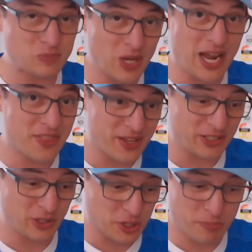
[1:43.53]
I think
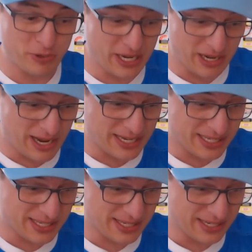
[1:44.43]
looks pretty
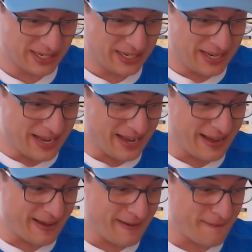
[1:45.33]
nice.
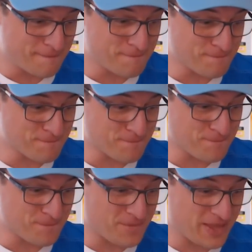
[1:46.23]
Um,
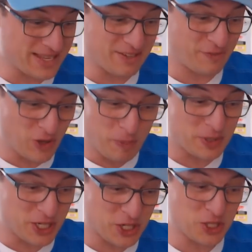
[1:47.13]
there's a few
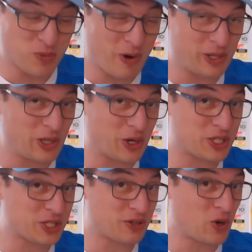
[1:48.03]
positions where it
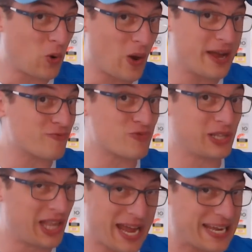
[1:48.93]
looks quite
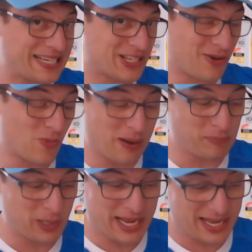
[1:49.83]
reliant on one
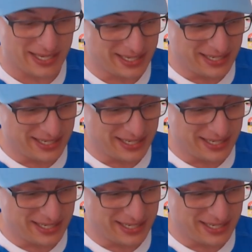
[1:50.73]
player.